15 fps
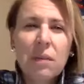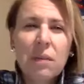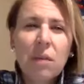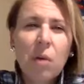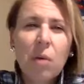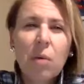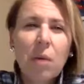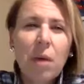
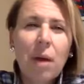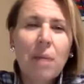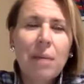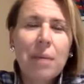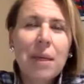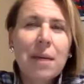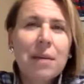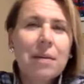though. I
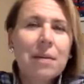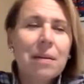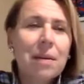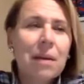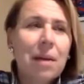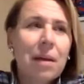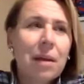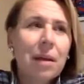mean,
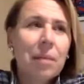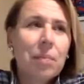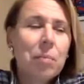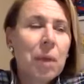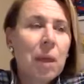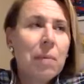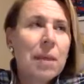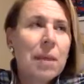
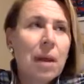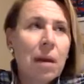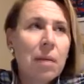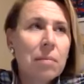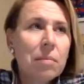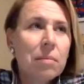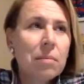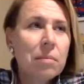maybe
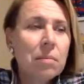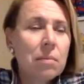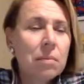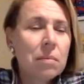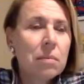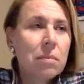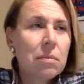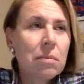I'm
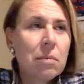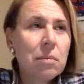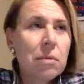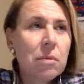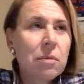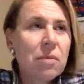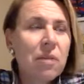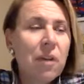
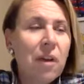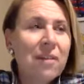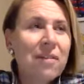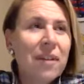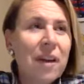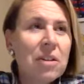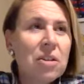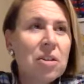
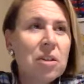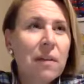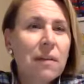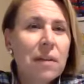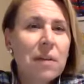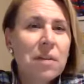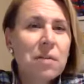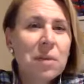far-fetched on
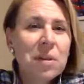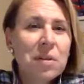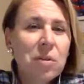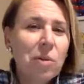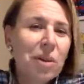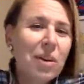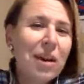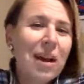this, but
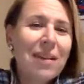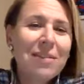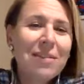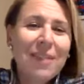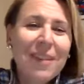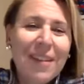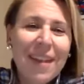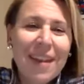don't you kind of
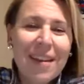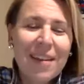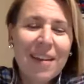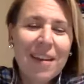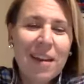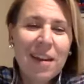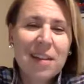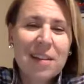feel like
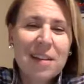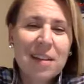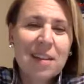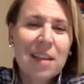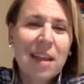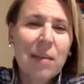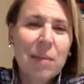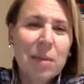it's the
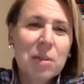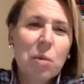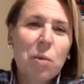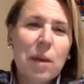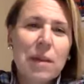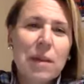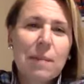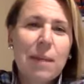same as a
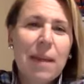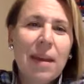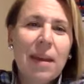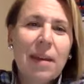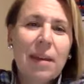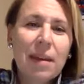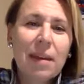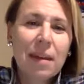resume?
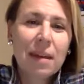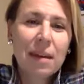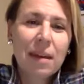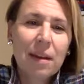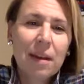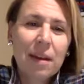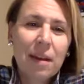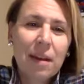
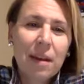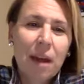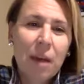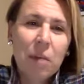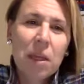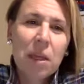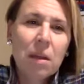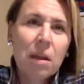I
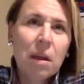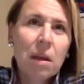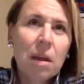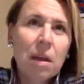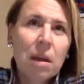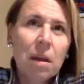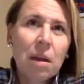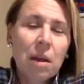mean,
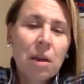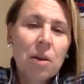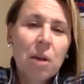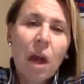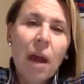not